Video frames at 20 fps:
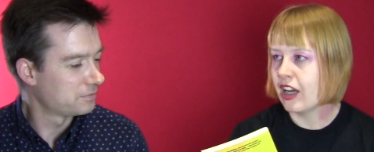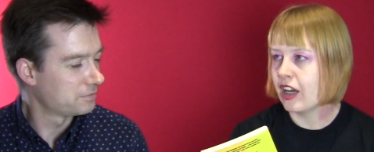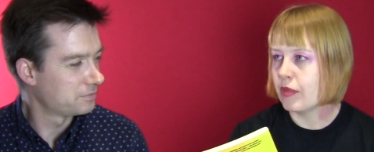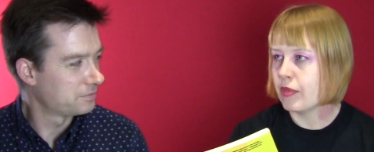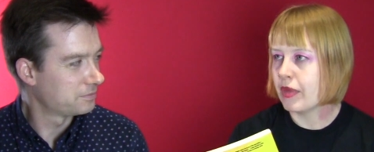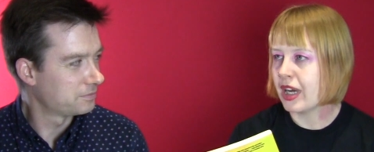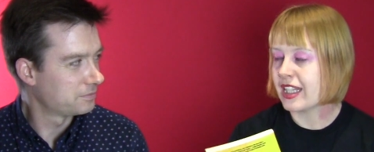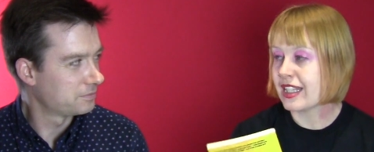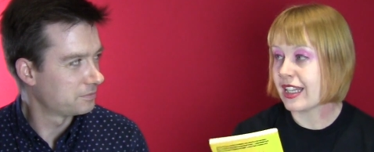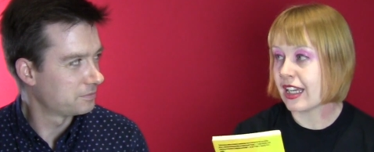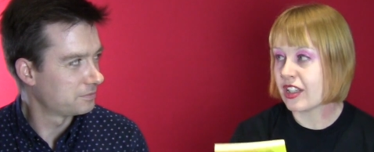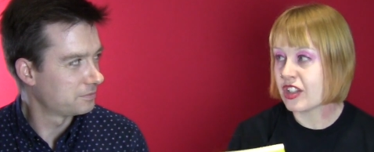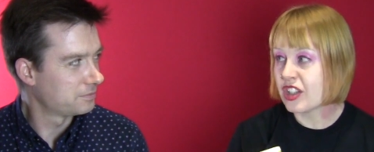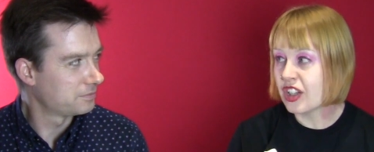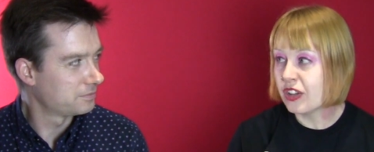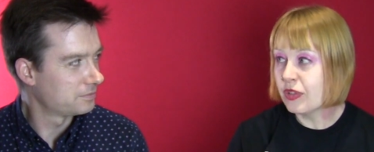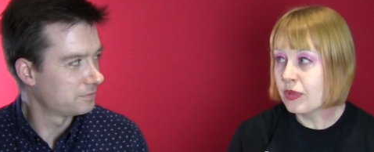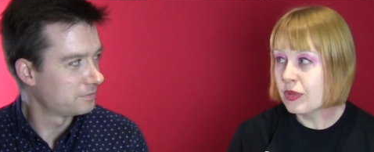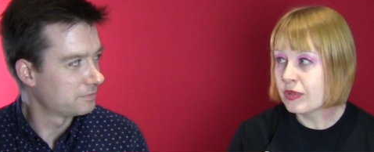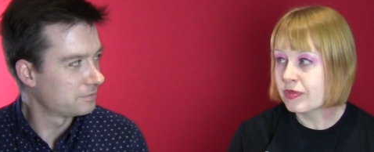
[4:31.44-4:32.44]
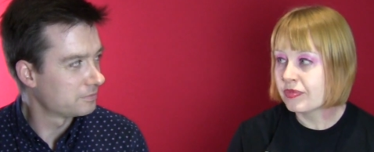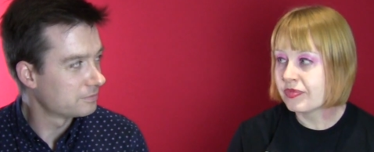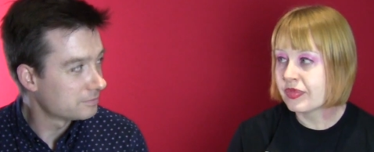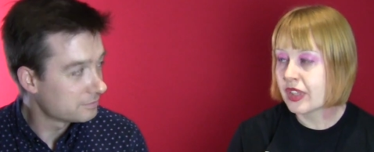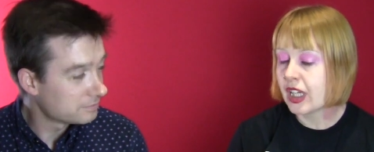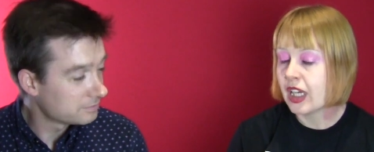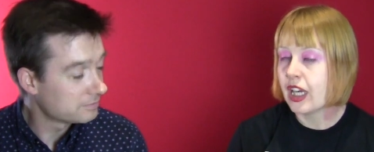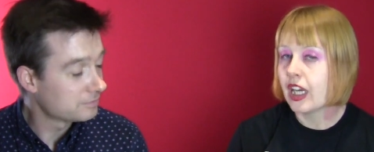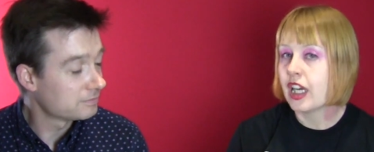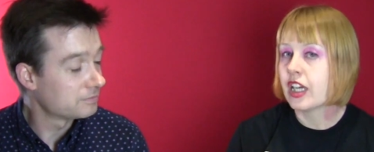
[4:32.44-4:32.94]
Speaker 1: um, a tattoo.
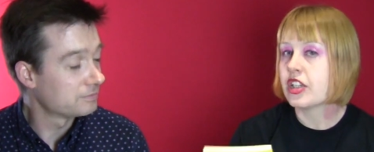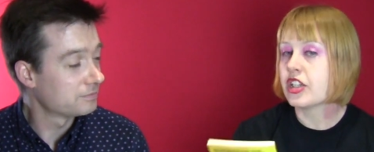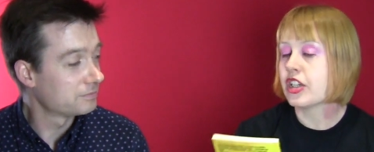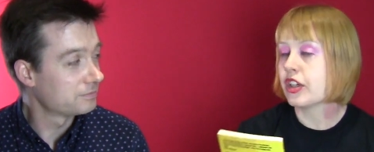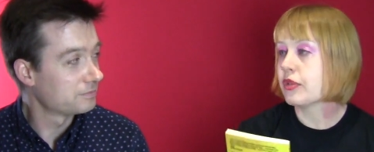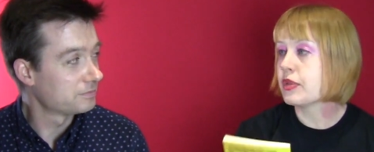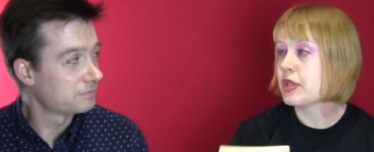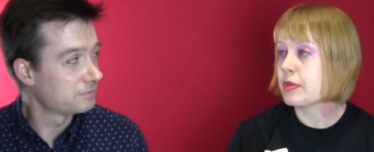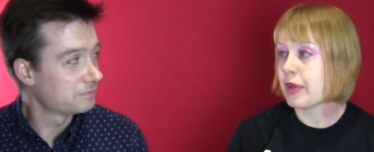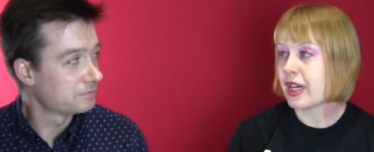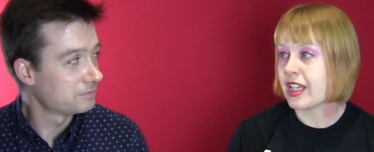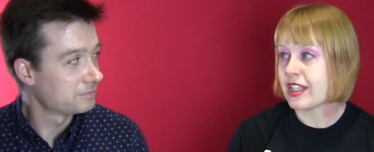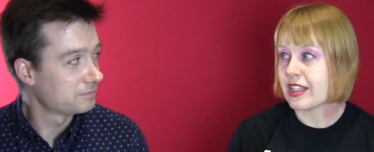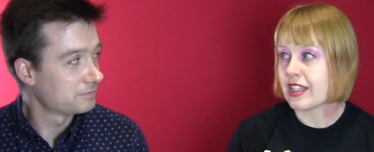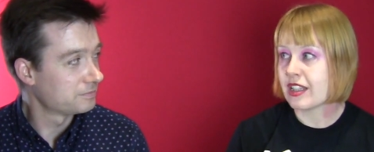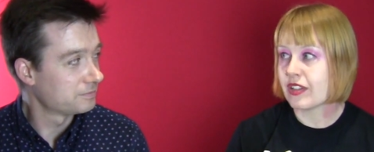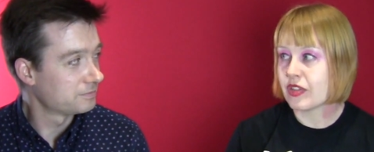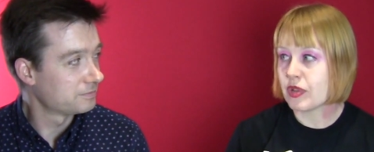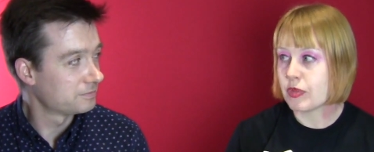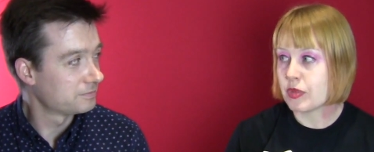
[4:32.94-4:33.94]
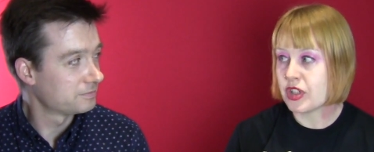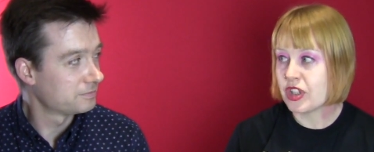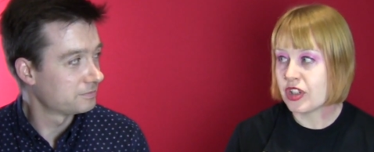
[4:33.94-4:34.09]
She always buys herself some